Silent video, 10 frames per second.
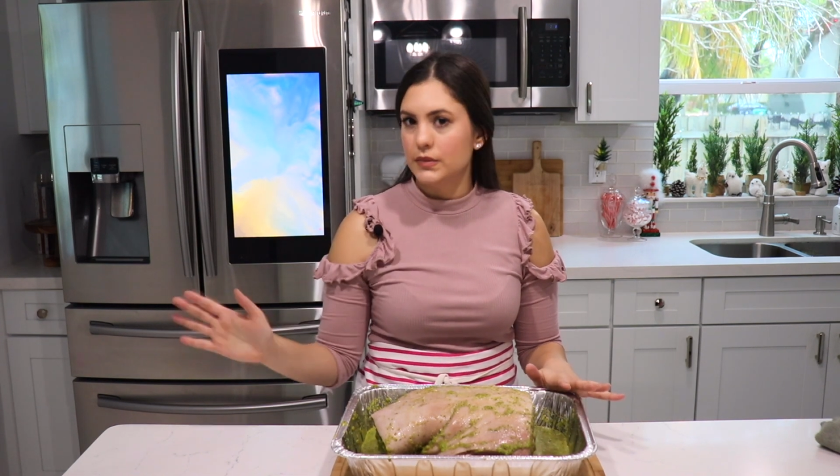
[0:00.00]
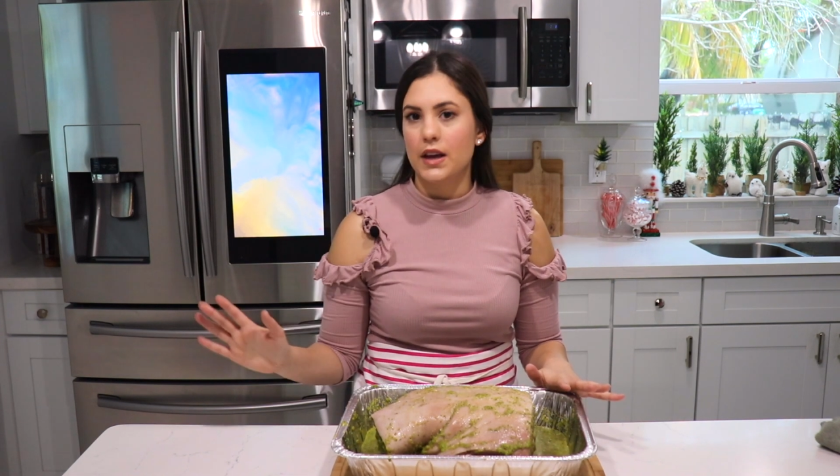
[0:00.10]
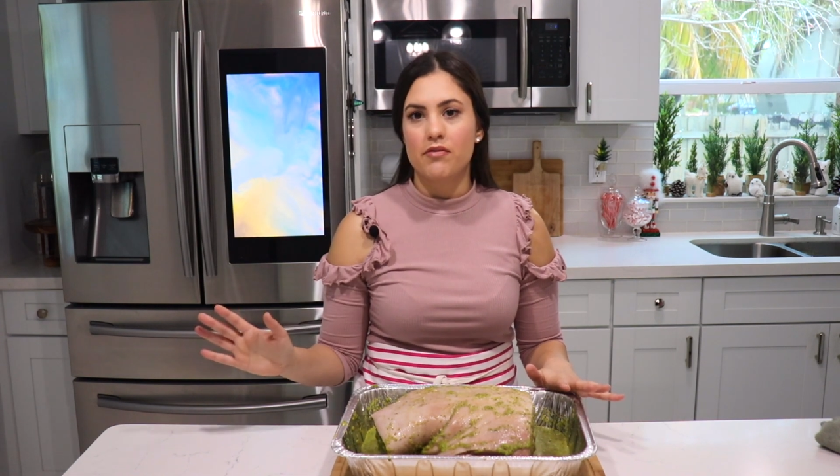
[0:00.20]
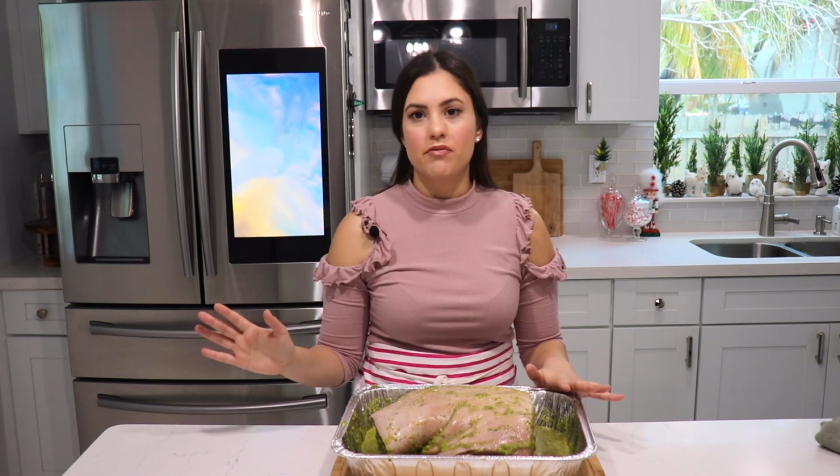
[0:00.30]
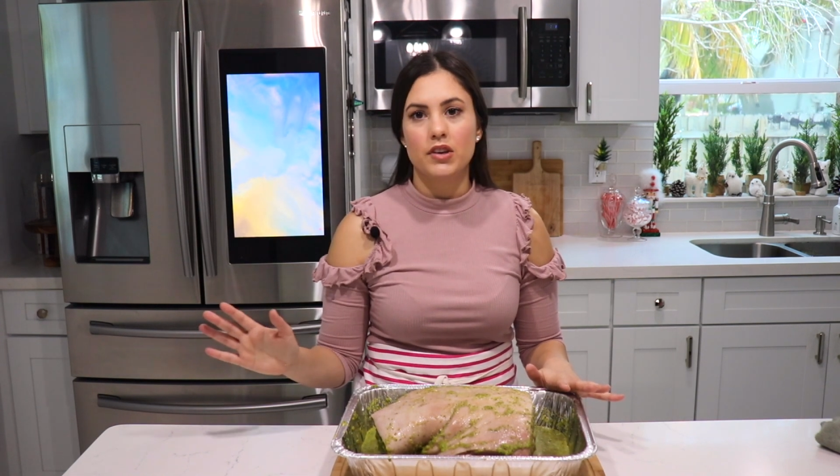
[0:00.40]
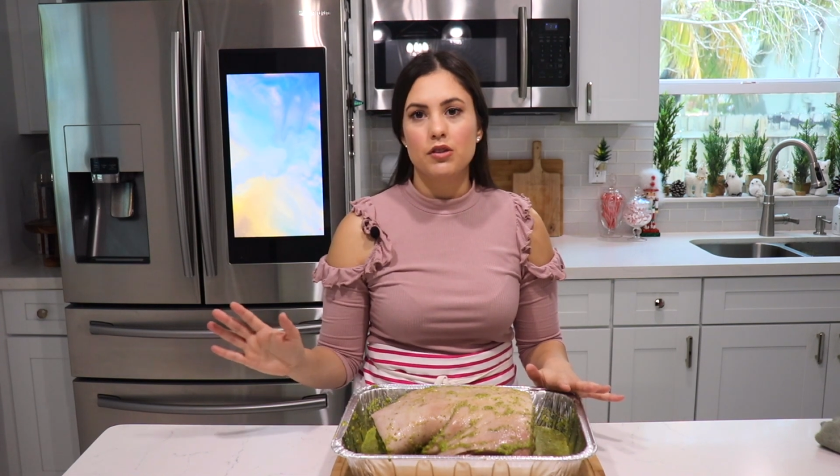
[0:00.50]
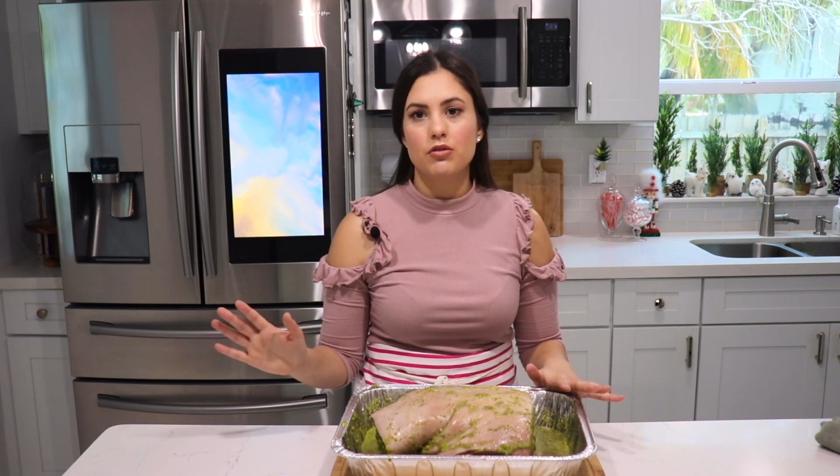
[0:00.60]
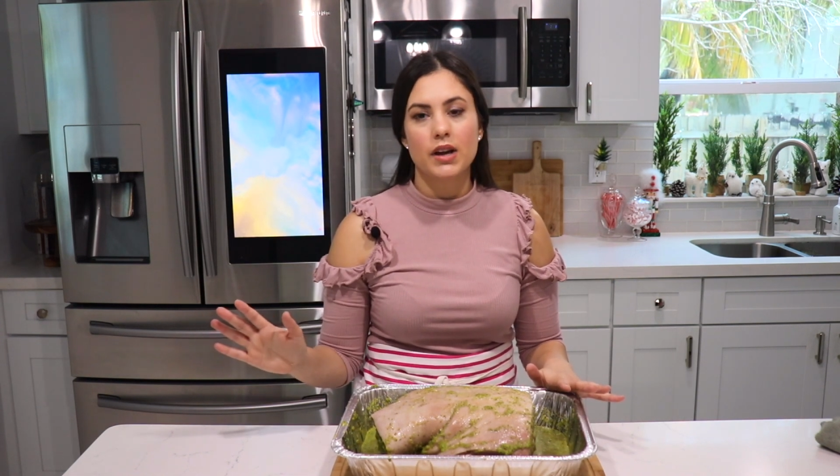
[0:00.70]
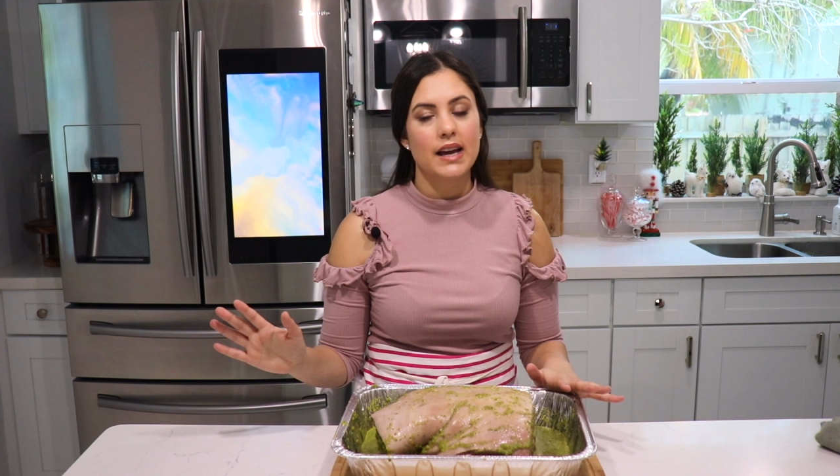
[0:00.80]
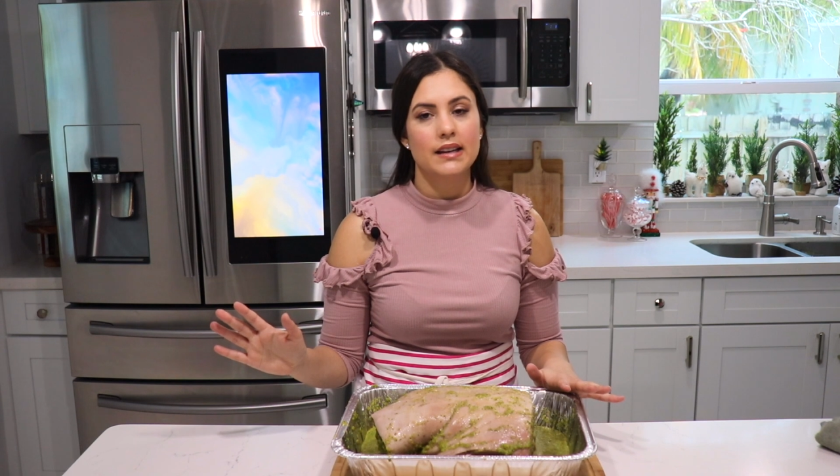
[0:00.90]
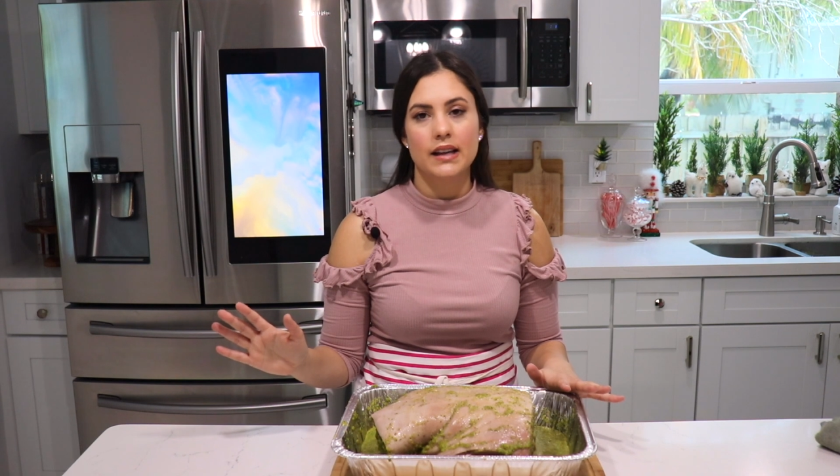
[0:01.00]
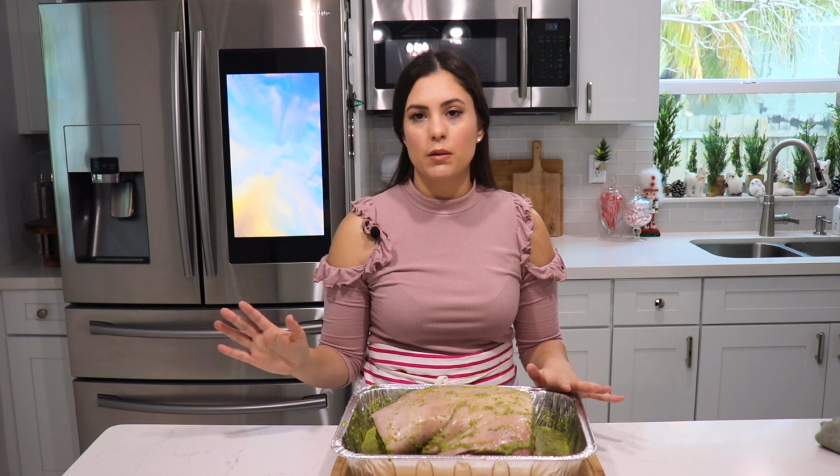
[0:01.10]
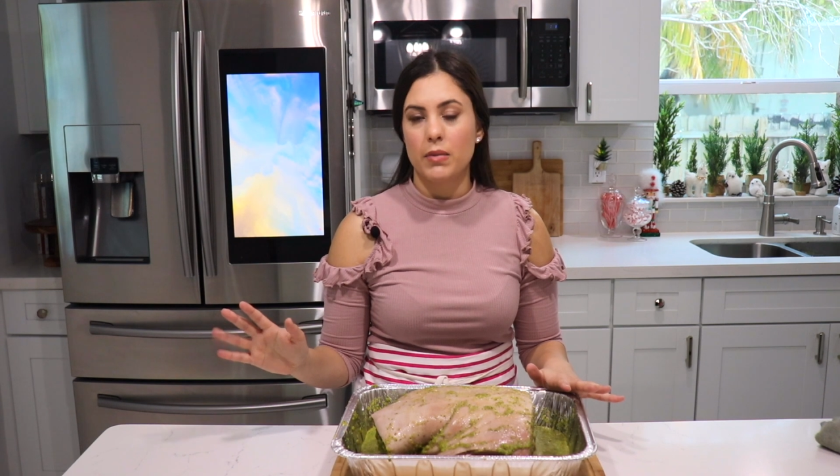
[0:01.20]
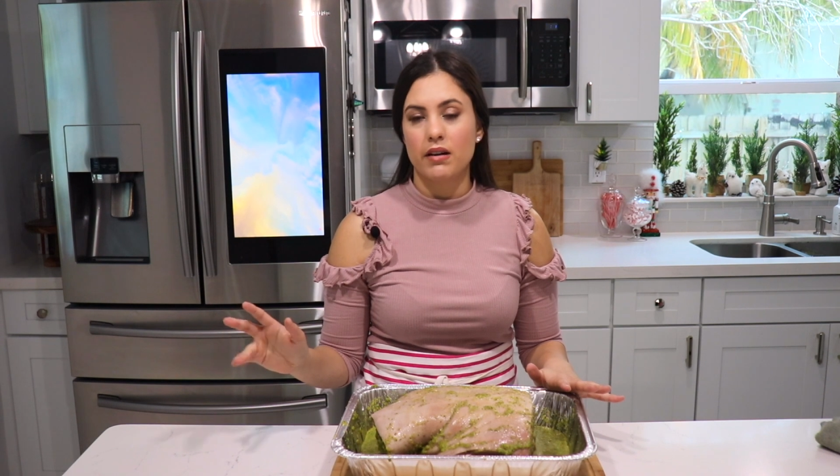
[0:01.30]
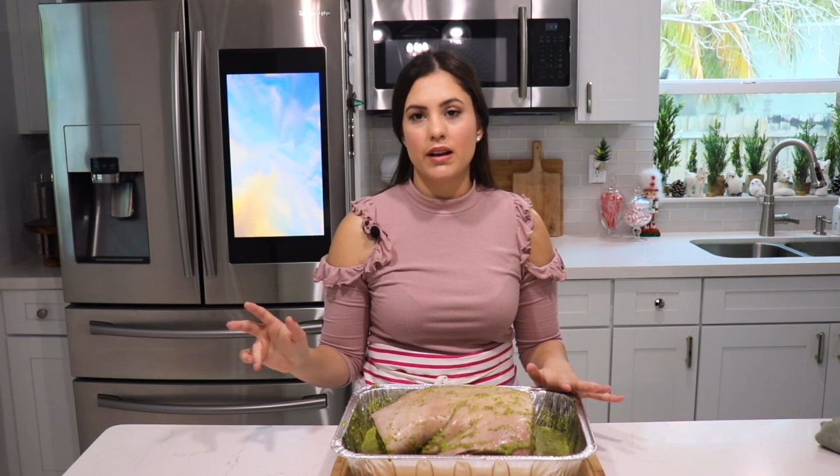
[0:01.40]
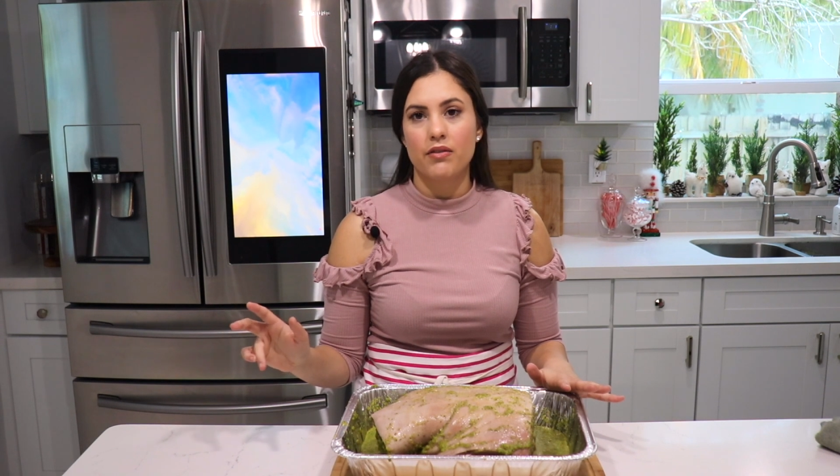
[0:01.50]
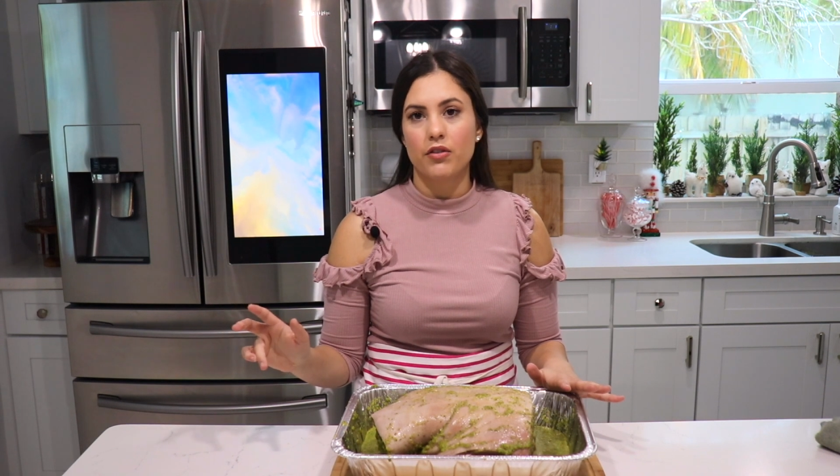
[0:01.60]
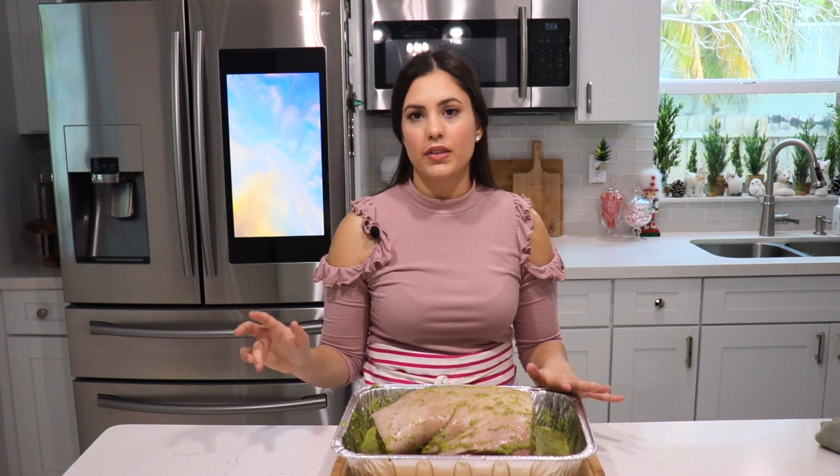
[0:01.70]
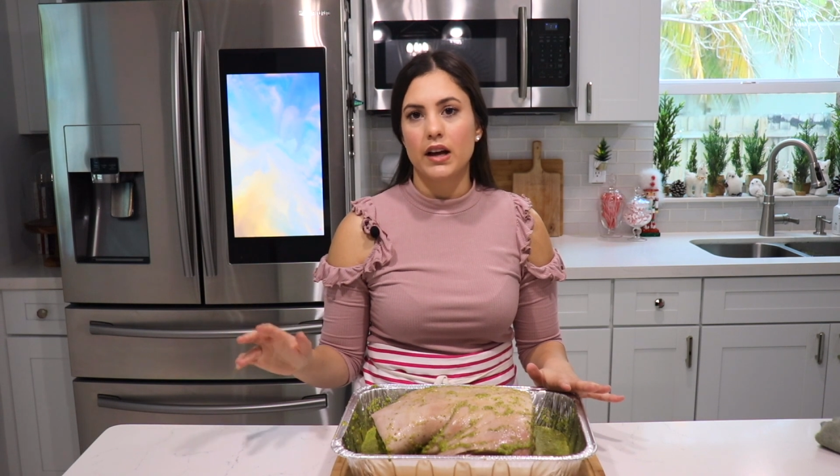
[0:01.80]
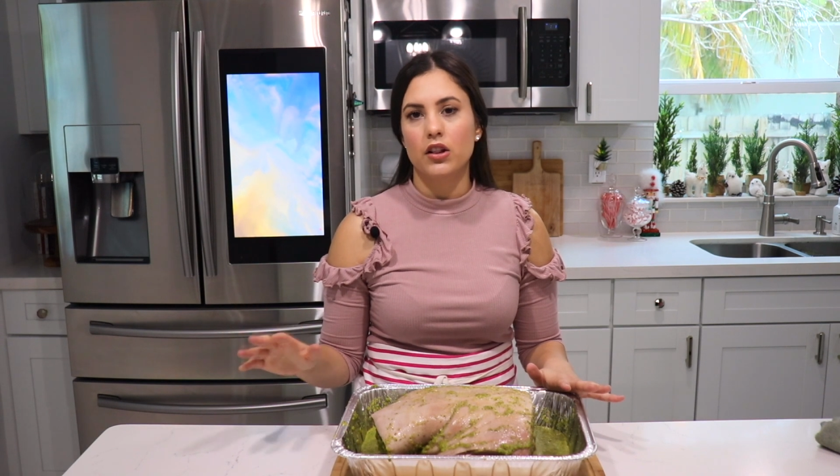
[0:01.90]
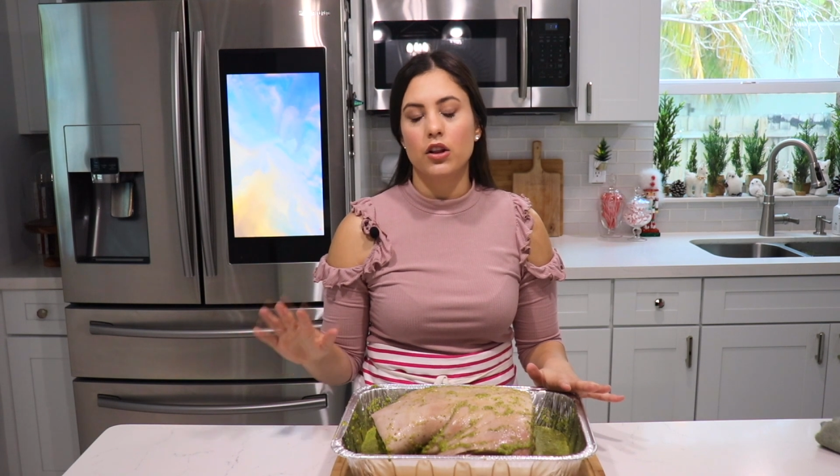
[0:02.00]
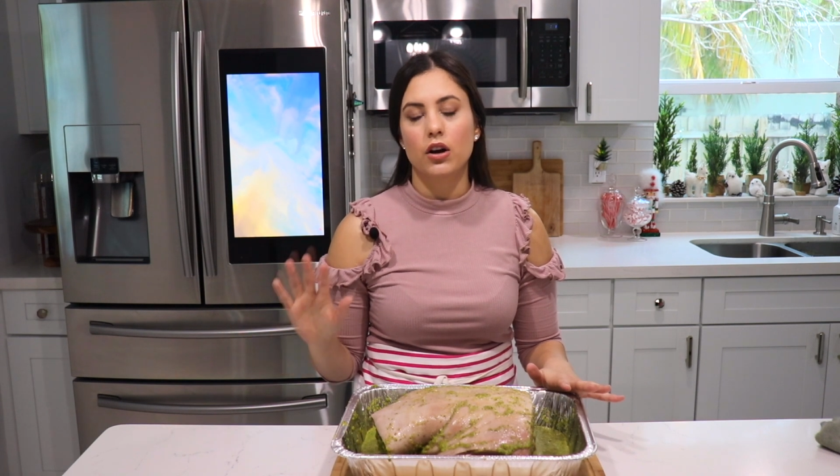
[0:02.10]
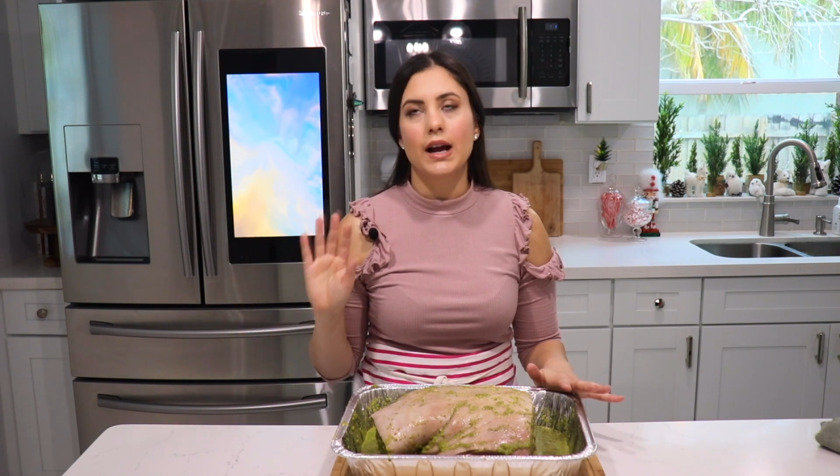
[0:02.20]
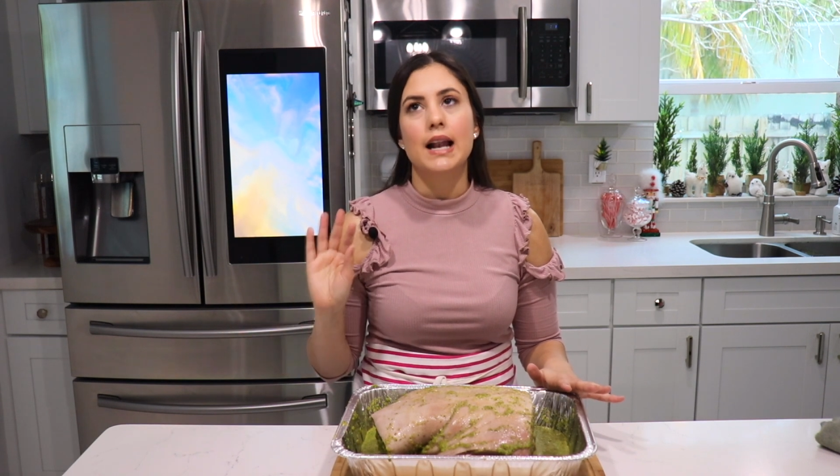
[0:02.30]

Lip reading: if you can't let it marinate for that long,